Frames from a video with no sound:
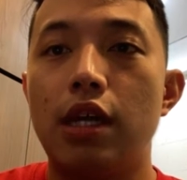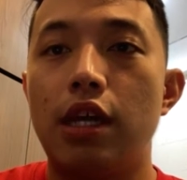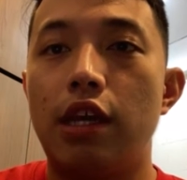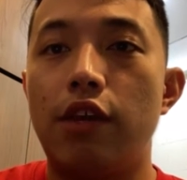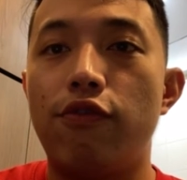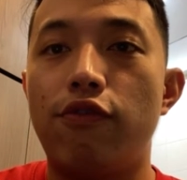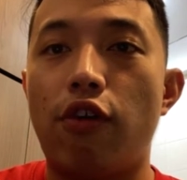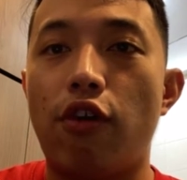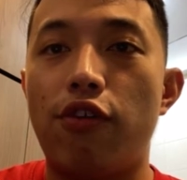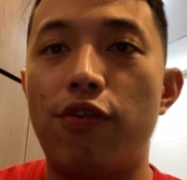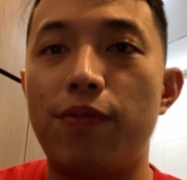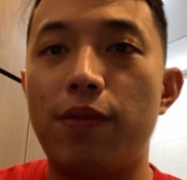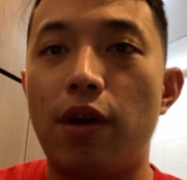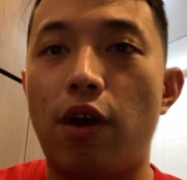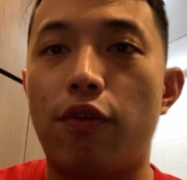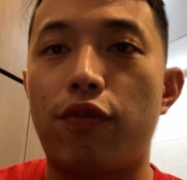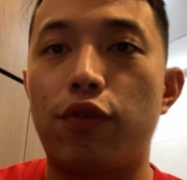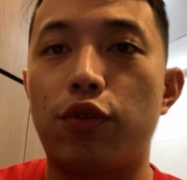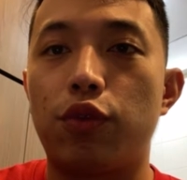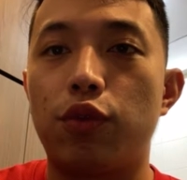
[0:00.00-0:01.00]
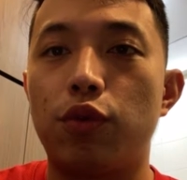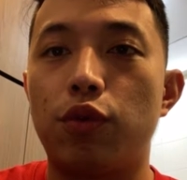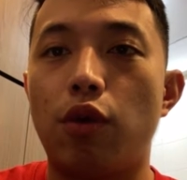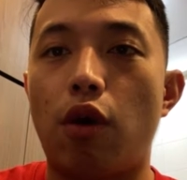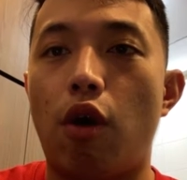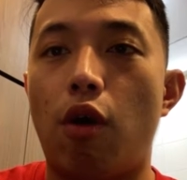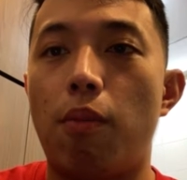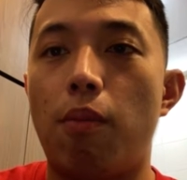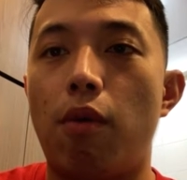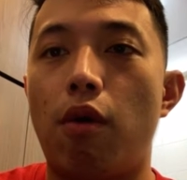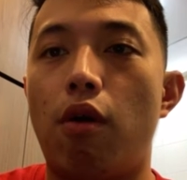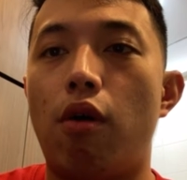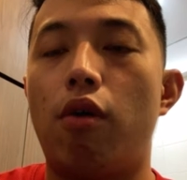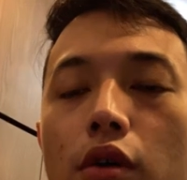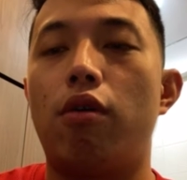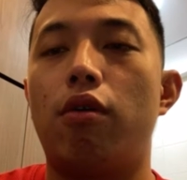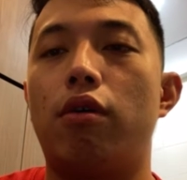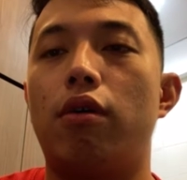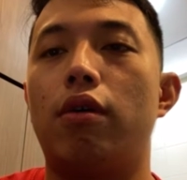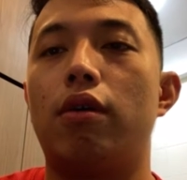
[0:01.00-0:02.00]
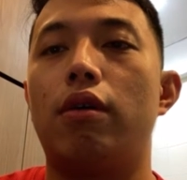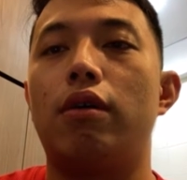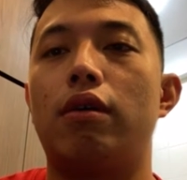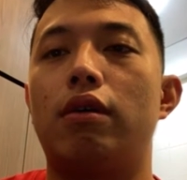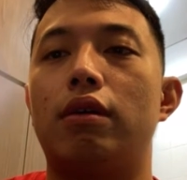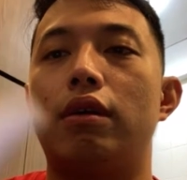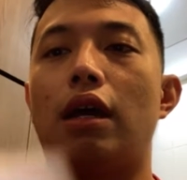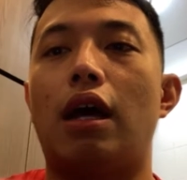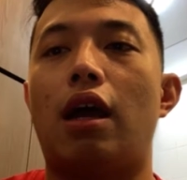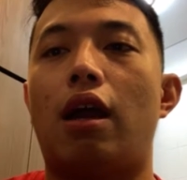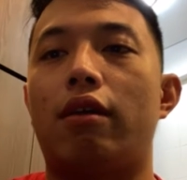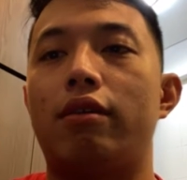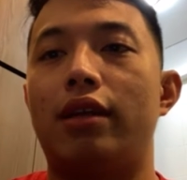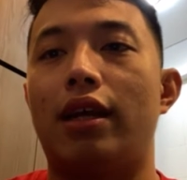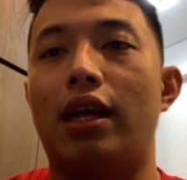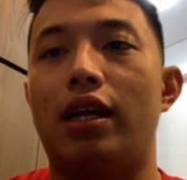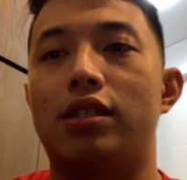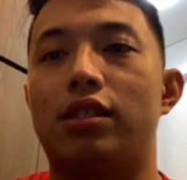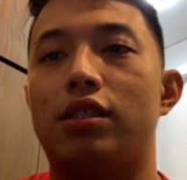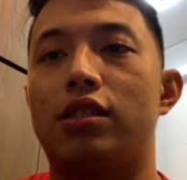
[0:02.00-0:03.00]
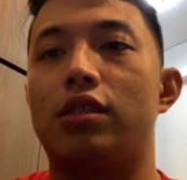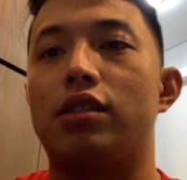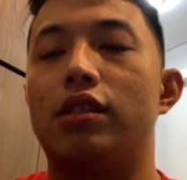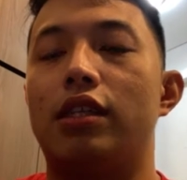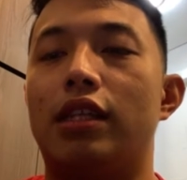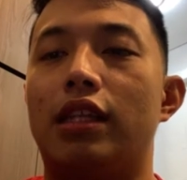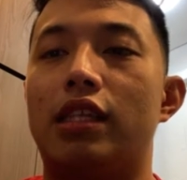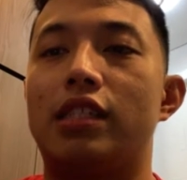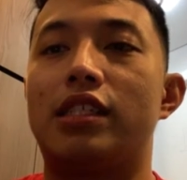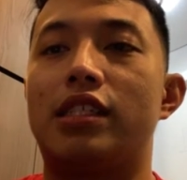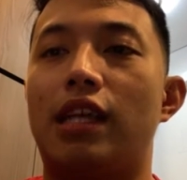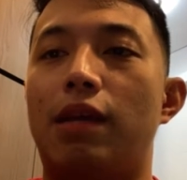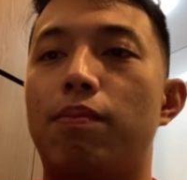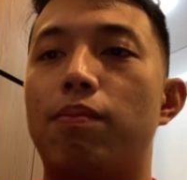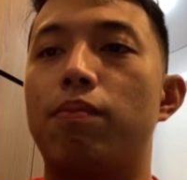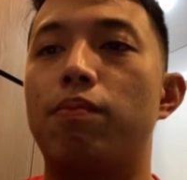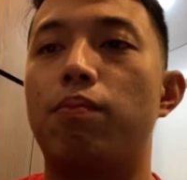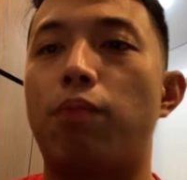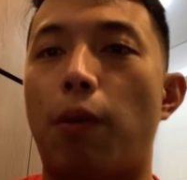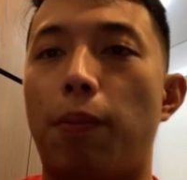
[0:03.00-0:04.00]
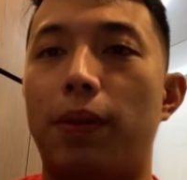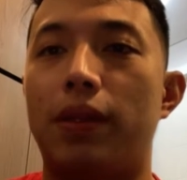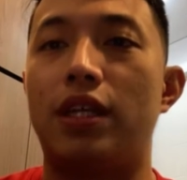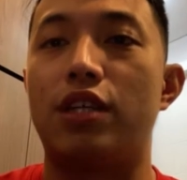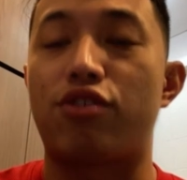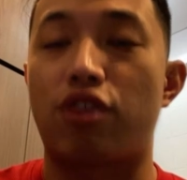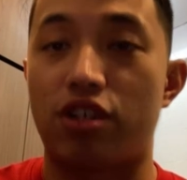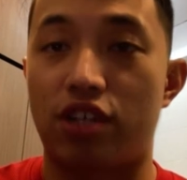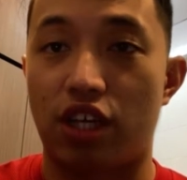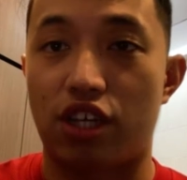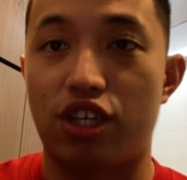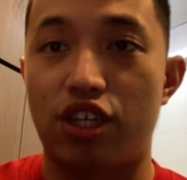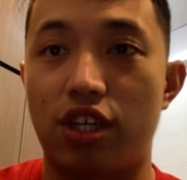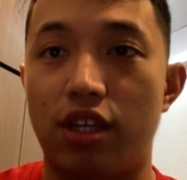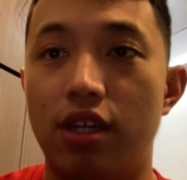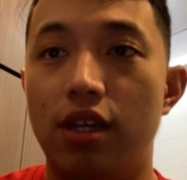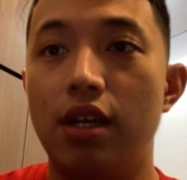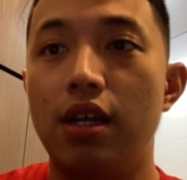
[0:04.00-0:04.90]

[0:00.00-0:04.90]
Involvement of 2 or more RES in the same property transaction.